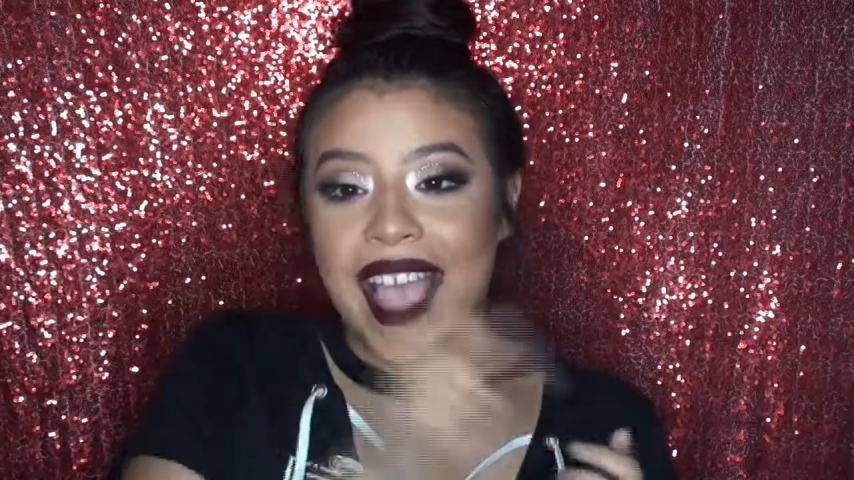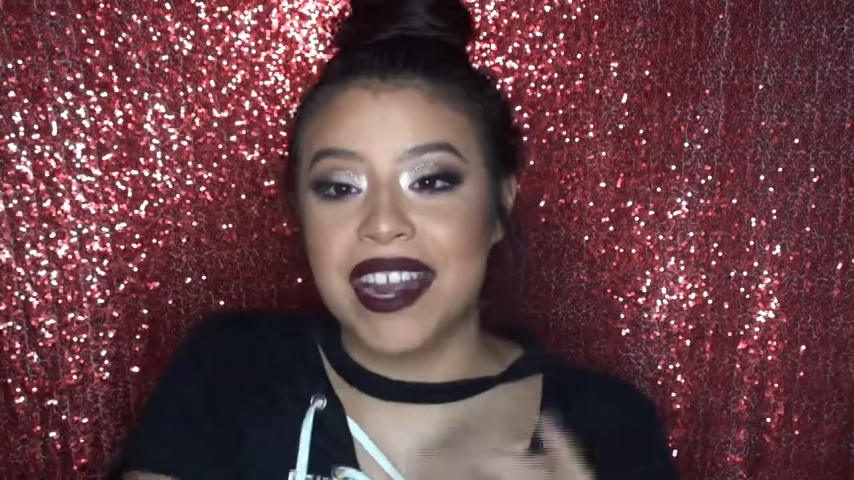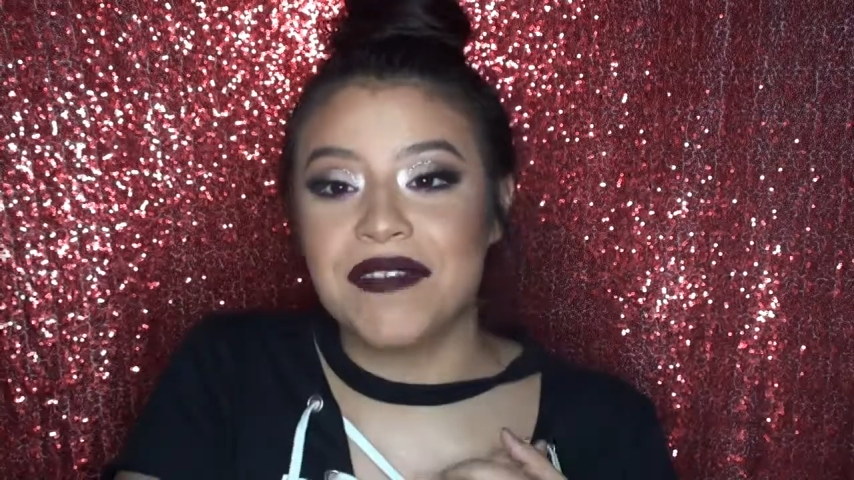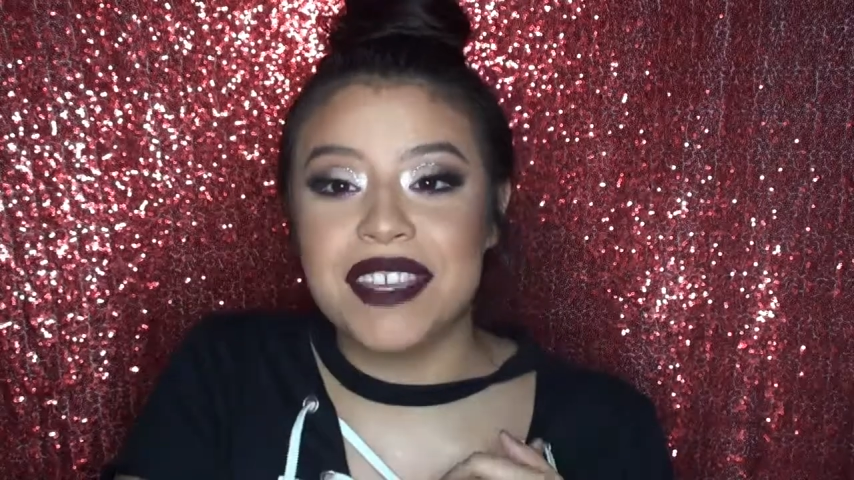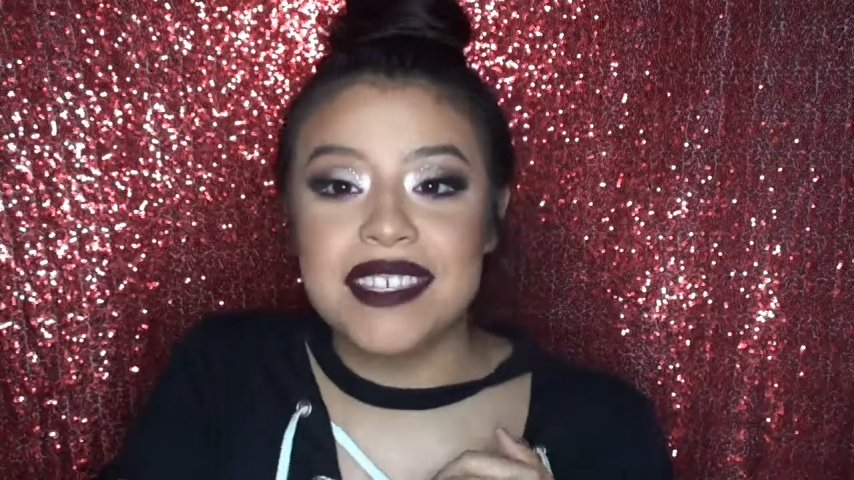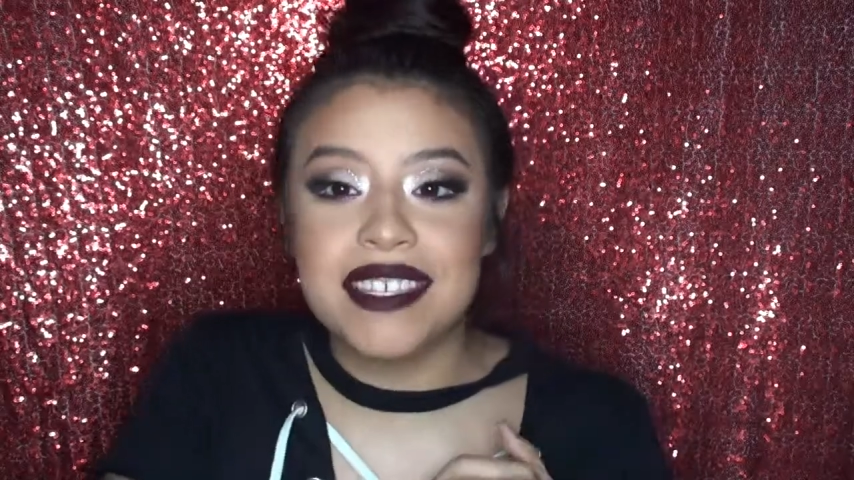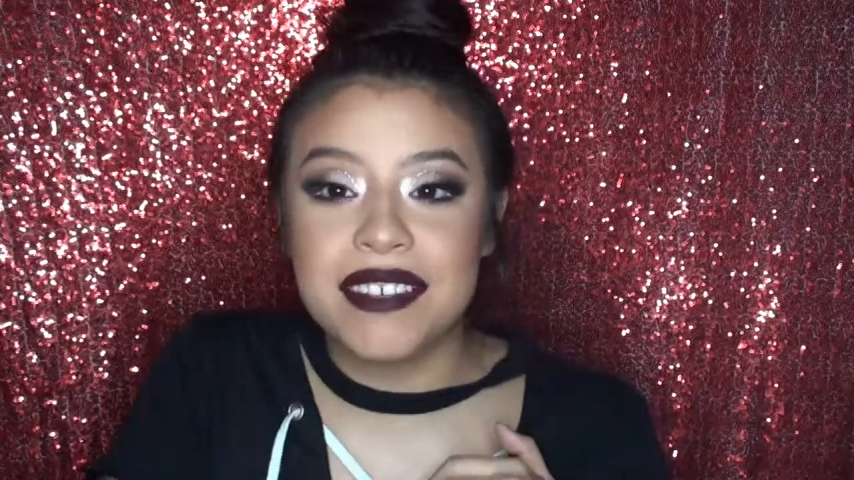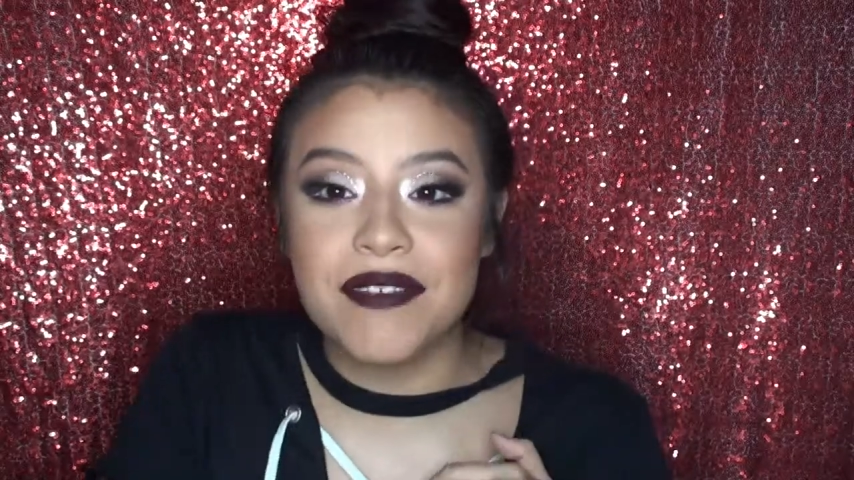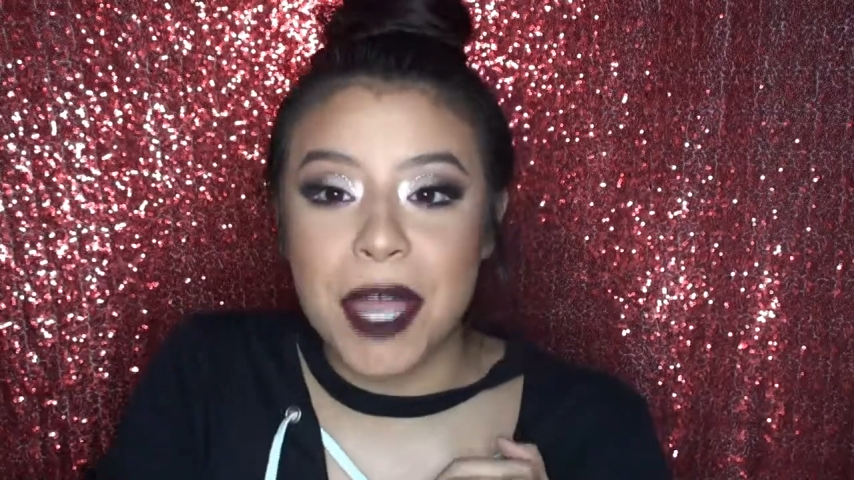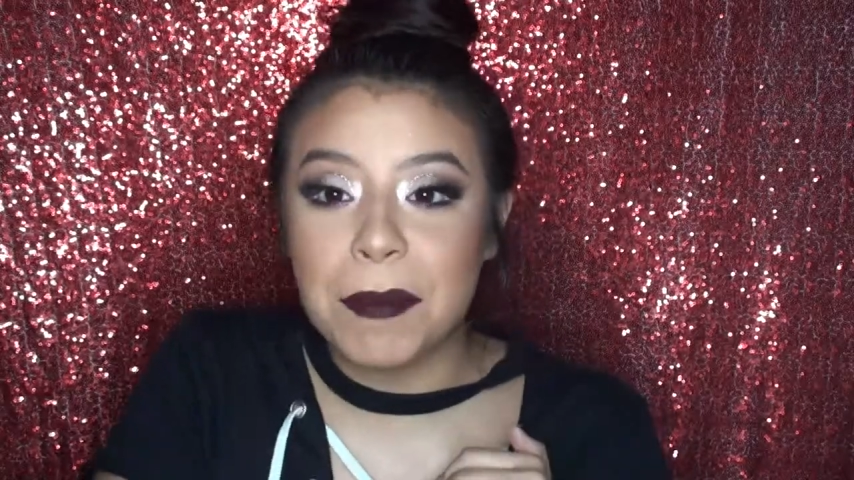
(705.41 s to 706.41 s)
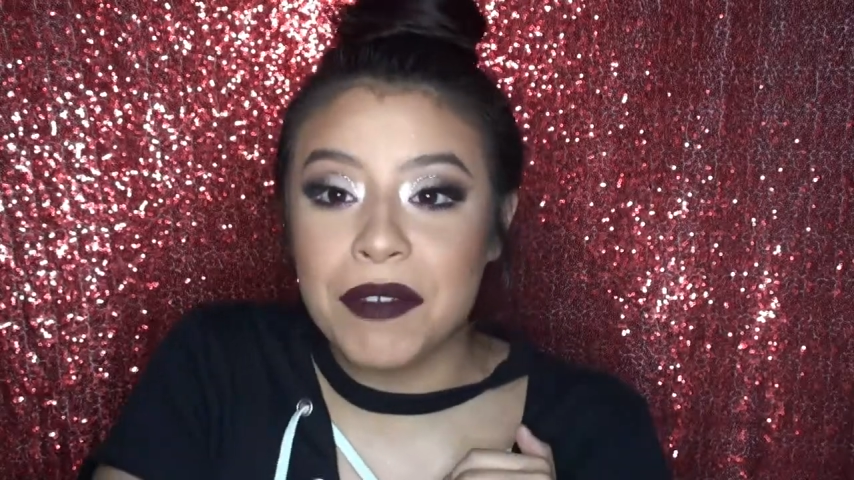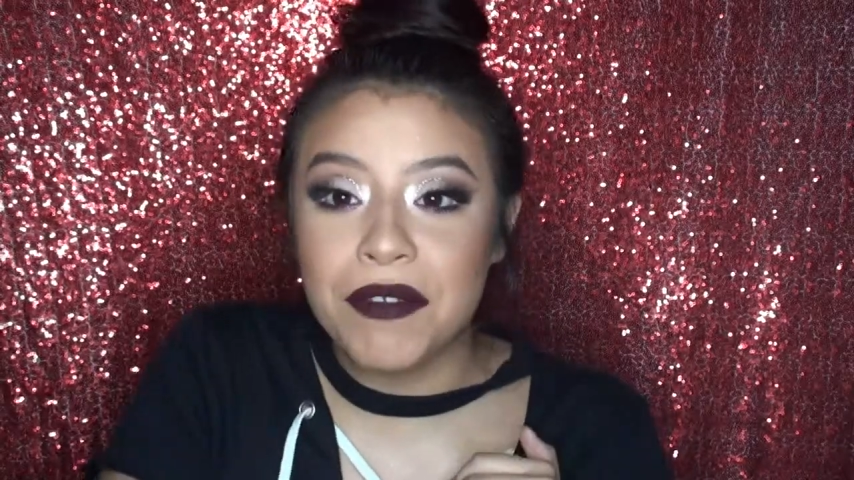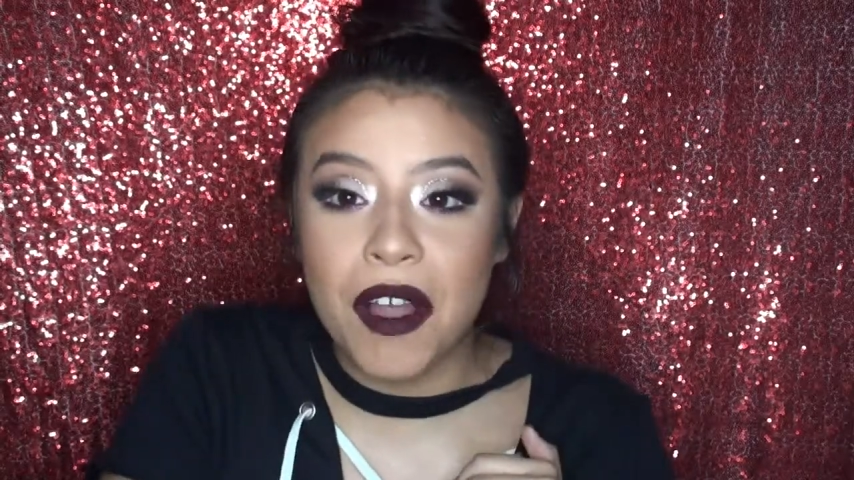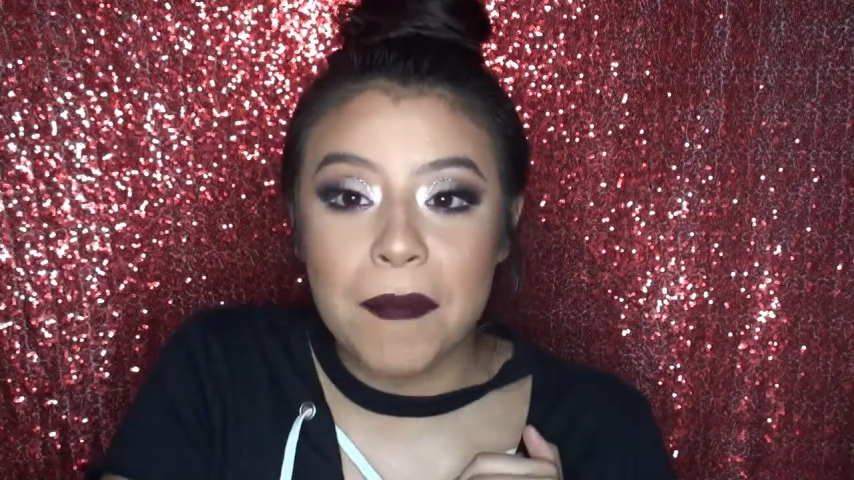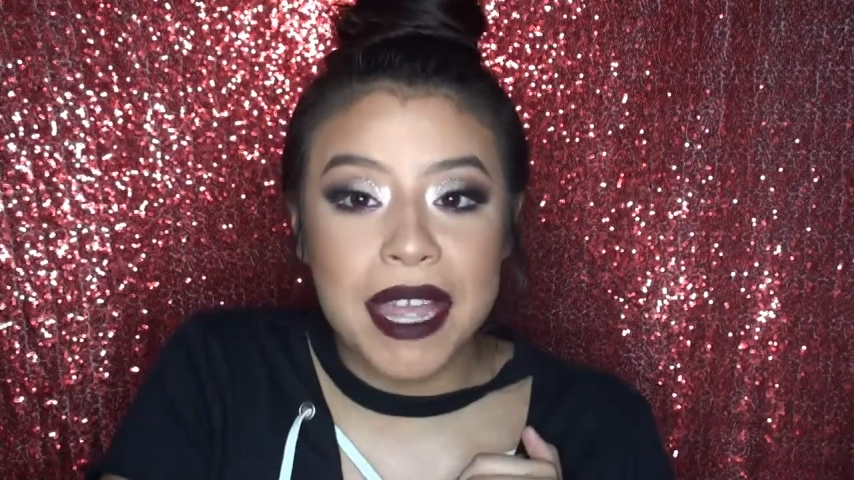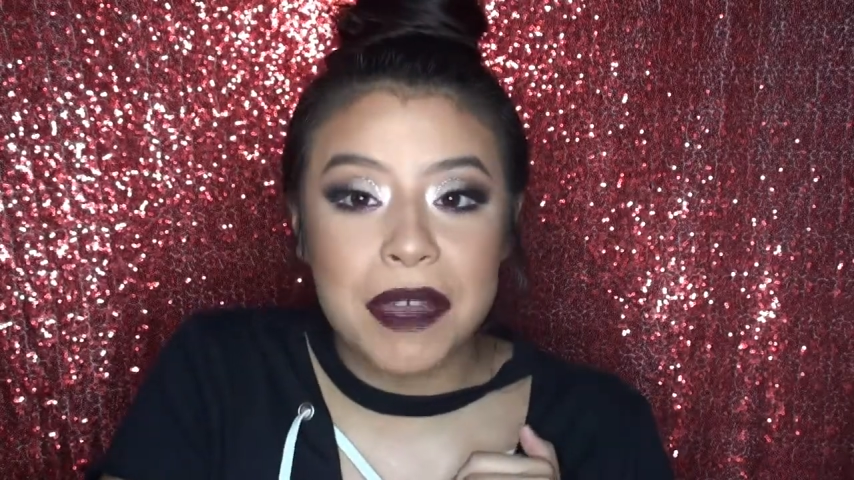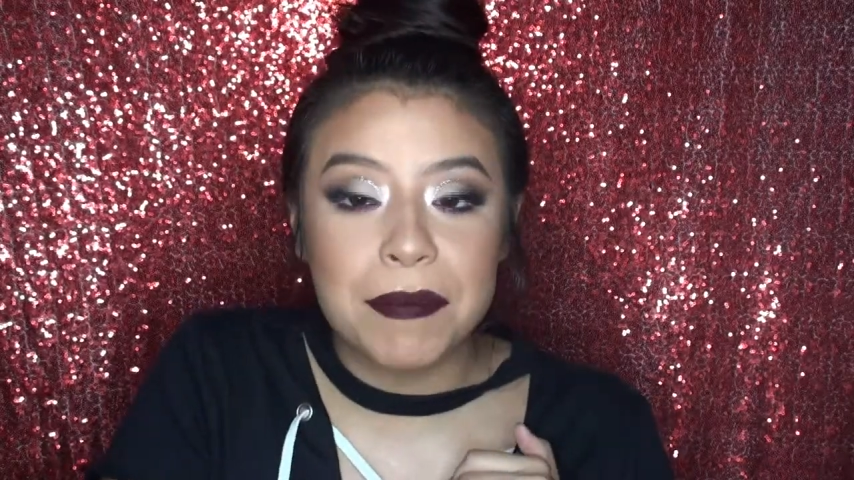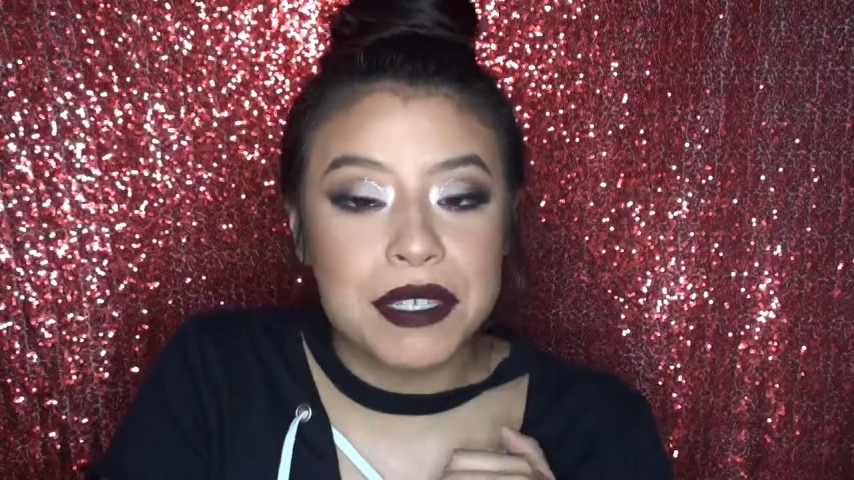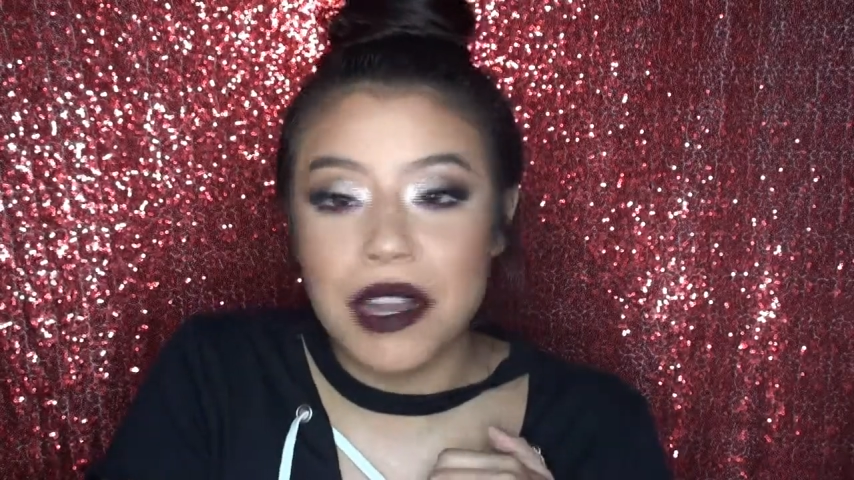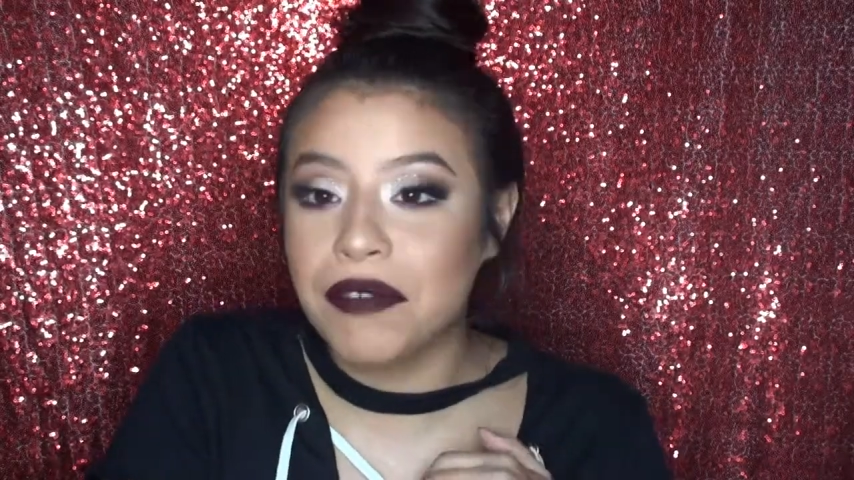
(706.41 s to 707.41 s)
and if this isn't vampy fall
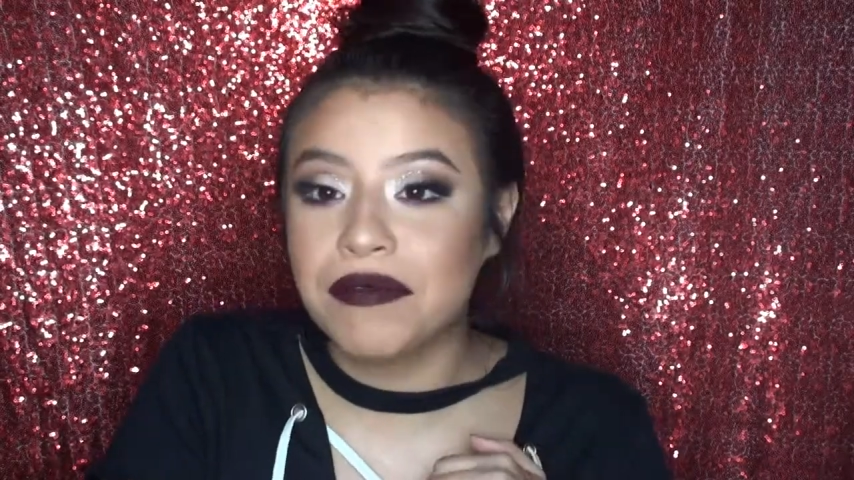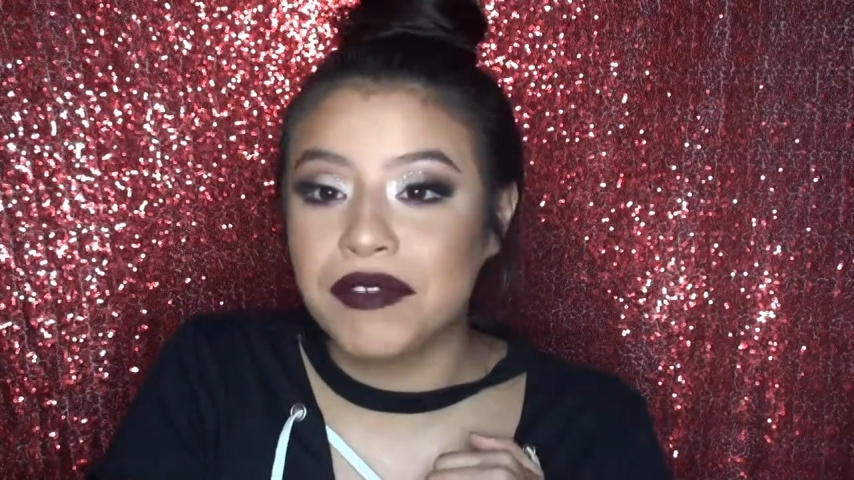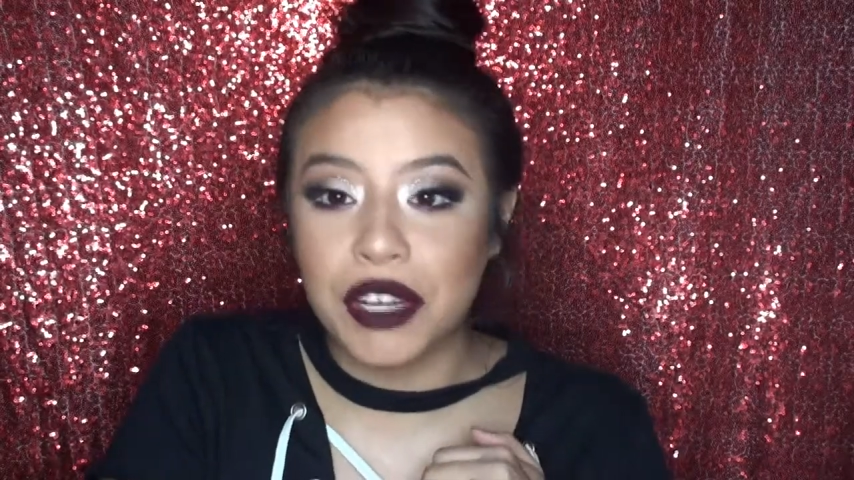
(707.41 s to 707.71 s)
makeup enough